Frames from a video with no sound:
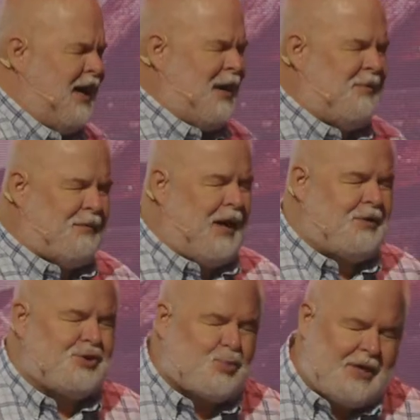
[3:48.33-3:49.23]
Abba,
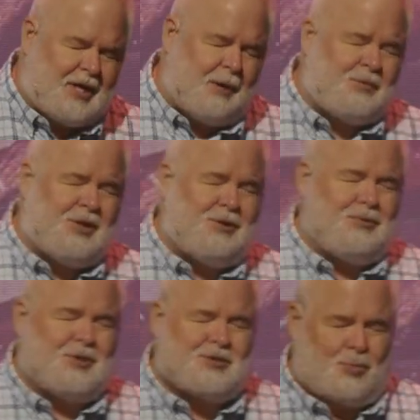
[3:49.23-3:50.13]
Father, as we come to
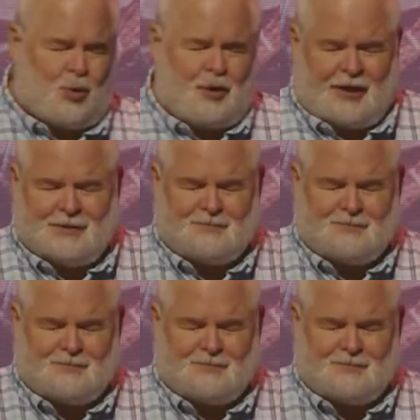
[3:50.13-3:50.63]
you this morning,